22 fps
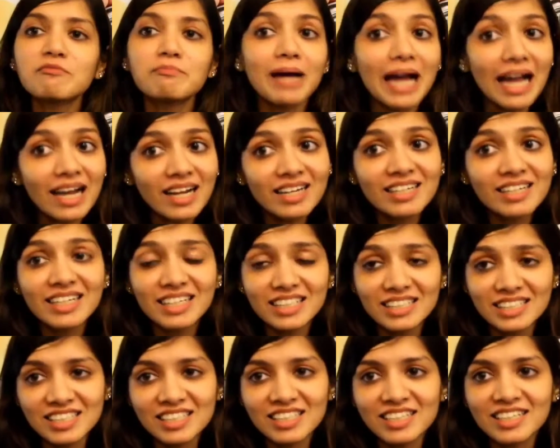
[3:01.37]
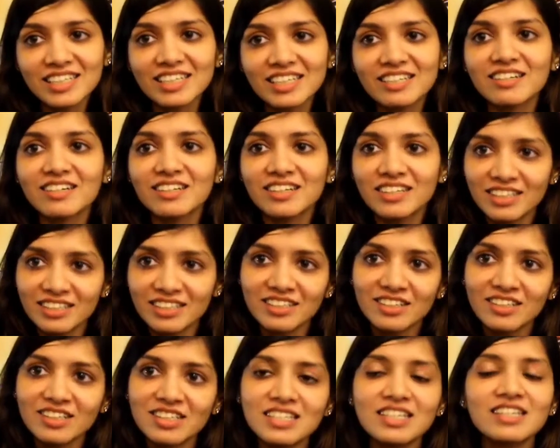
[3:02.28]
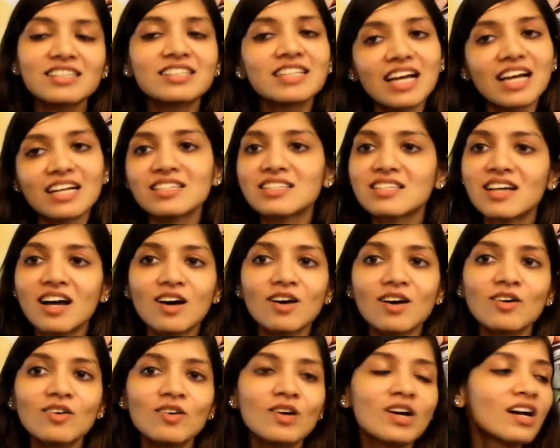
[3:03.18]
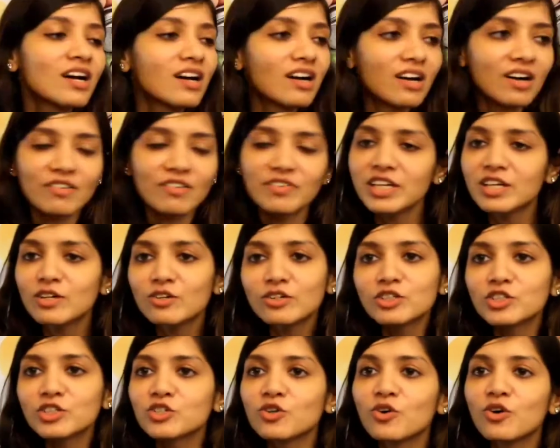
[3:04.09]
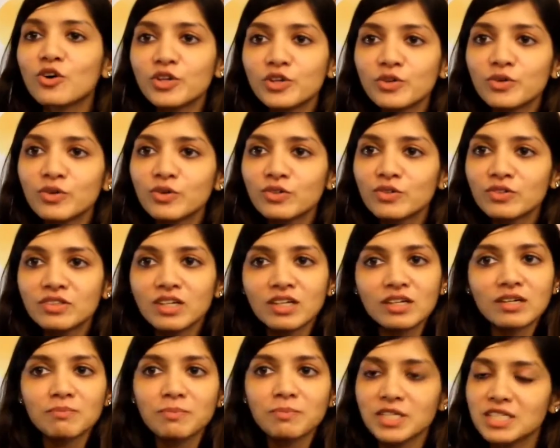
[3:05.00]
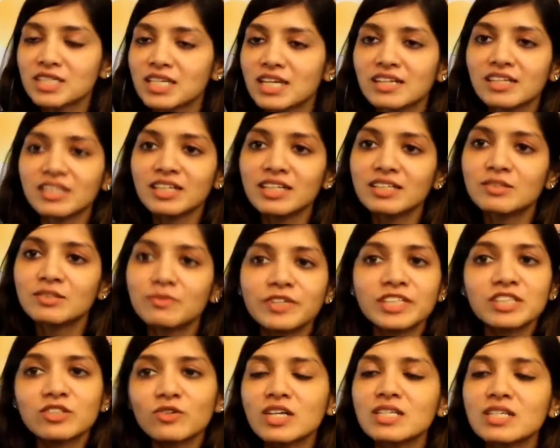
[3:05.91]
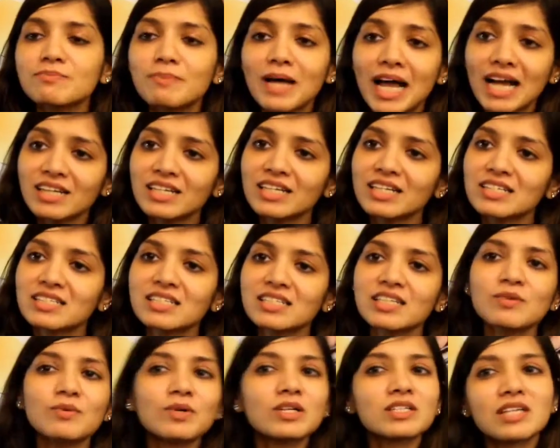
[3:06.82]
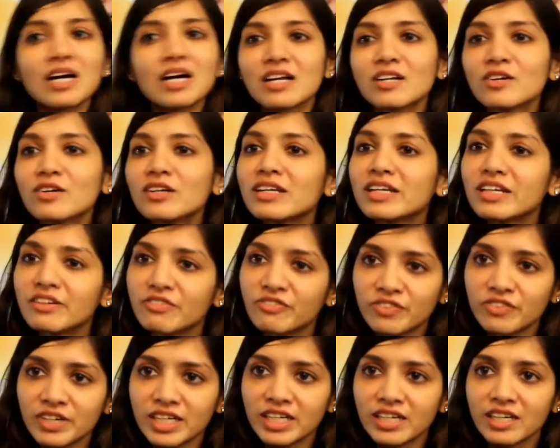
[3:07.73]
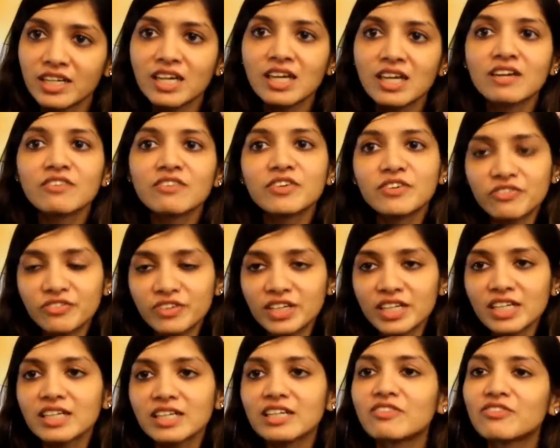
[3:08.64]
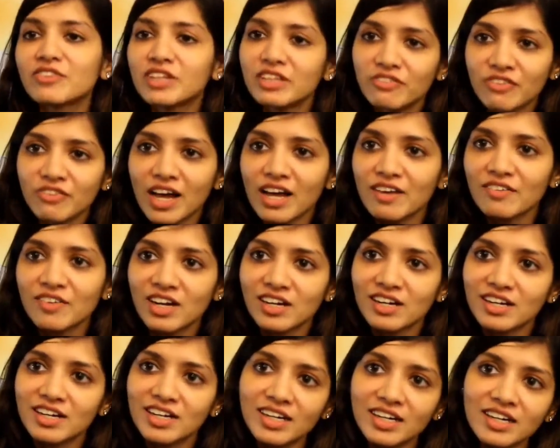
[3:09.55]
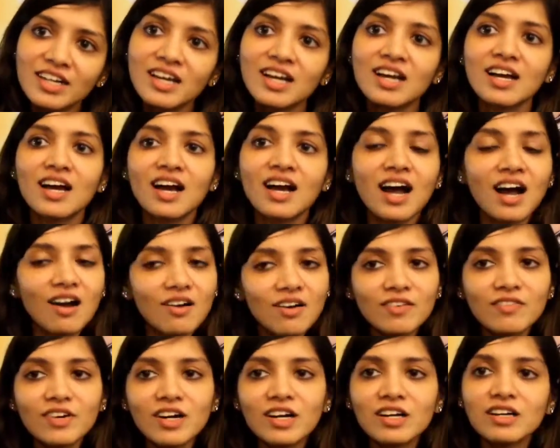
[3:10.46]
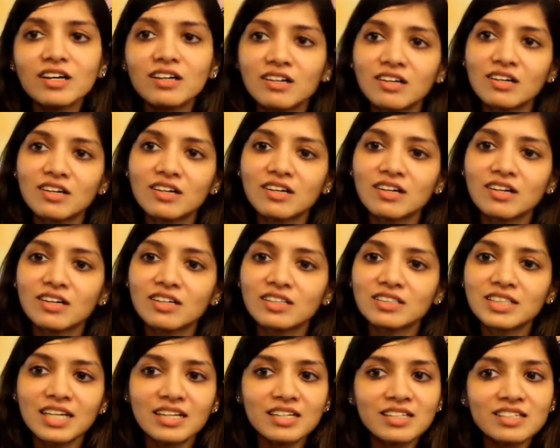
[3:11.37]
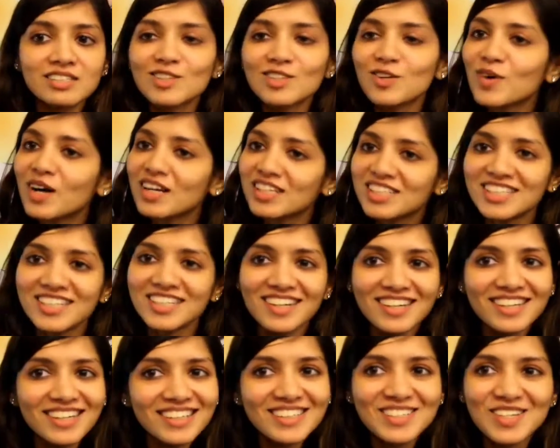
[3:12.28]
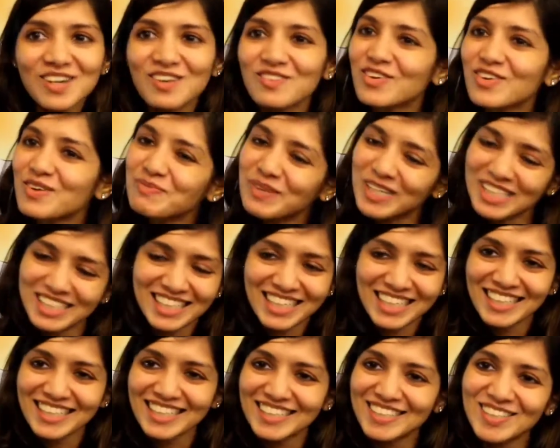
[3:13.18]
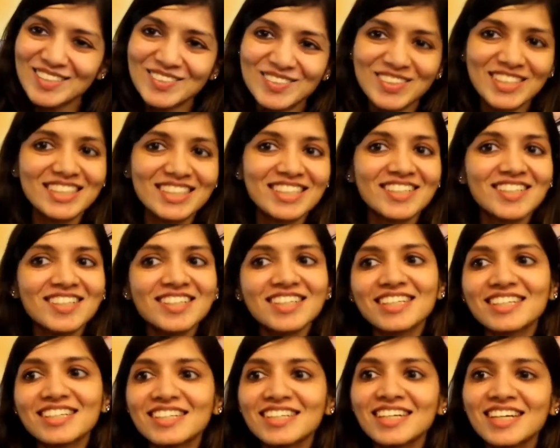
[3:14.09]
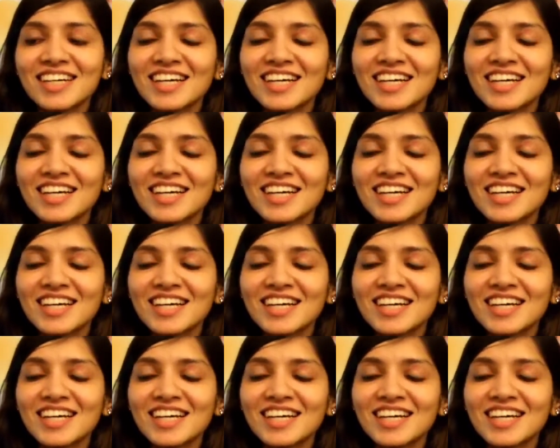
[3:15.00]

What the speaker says: back-tested returns, and that's how we could show you the percentage, which was back-testing was done on Nifty 50, Nifty 500. However, there is no assurance of a percentage of return, and